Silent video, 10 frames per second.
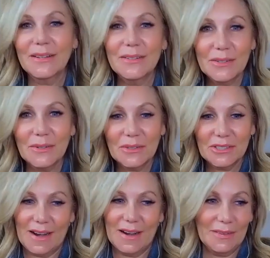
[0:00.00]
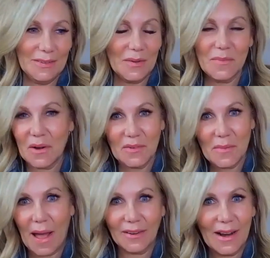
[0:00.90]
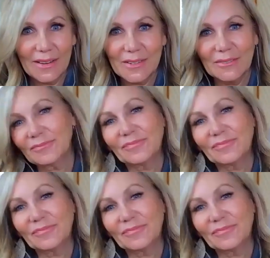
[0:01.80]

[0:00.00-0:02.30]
Could you share a little more of your background?